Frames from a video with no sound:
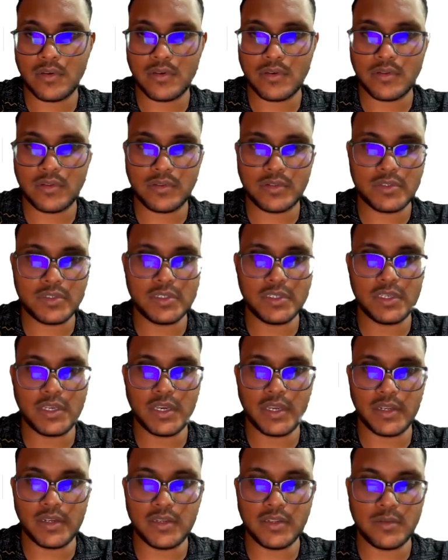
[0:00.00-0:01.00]
three
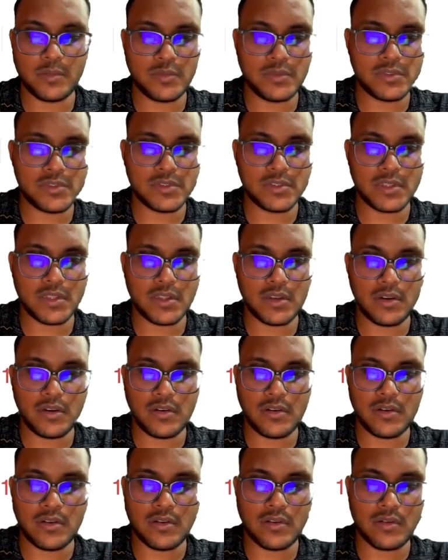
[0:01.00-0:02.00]
items, then
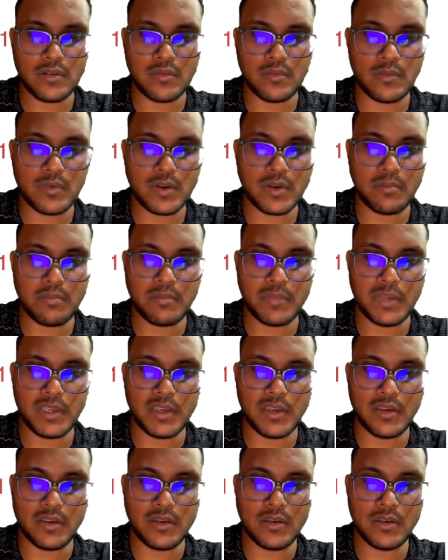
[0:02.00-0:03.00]
one big
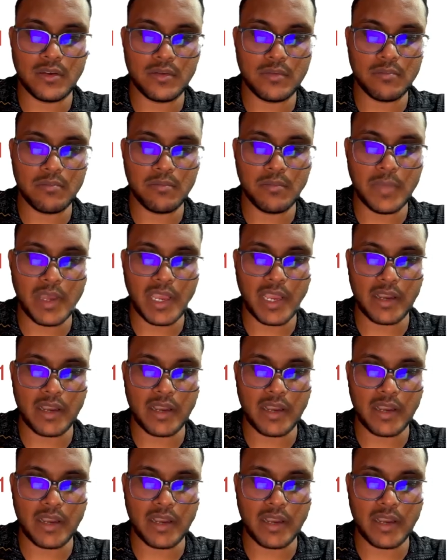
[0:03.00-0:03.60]
bag.